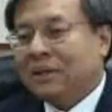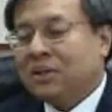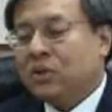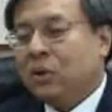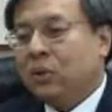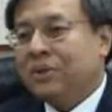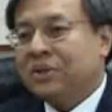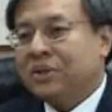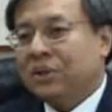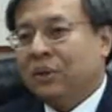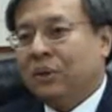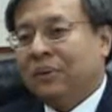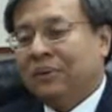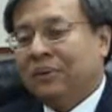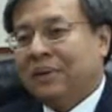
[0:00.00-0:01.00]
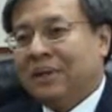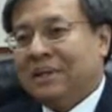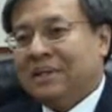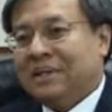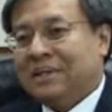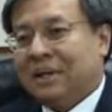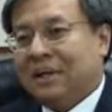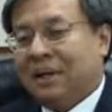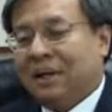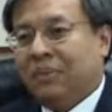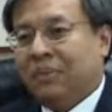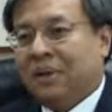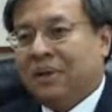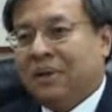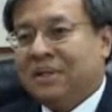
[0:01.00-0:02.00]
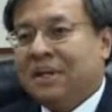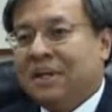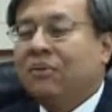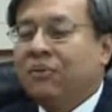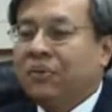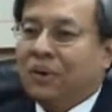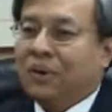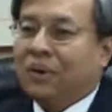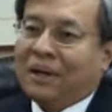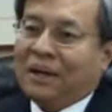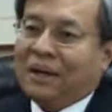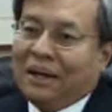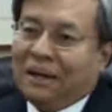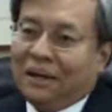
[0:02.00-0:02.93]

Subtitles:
Associate is stand for